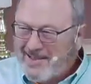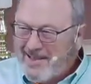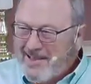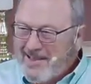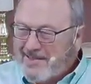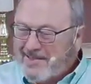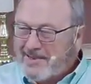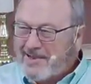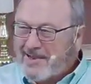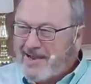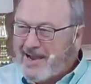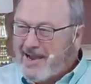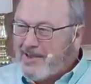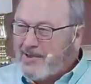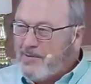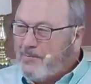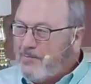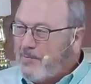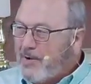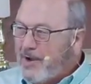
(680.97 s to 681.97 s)
The guy
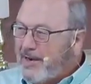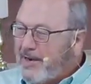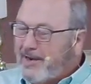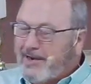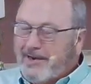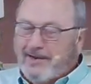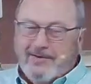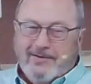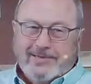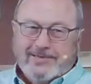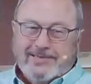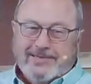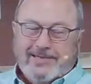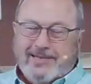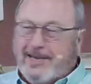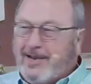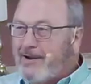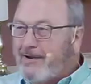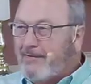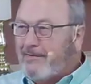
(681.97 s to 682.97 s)
you brought in here isn't
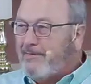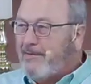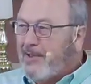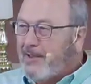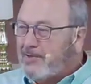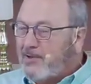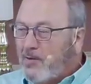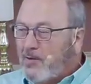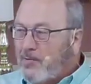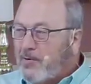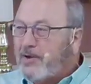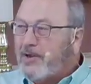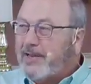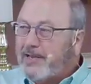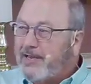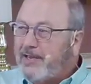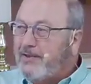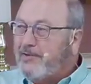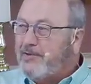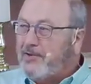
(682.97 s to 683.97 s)
here, so we're going to
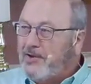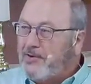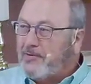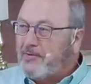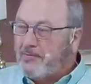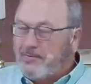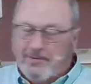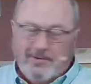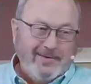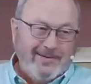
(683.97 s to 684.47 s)
kill you.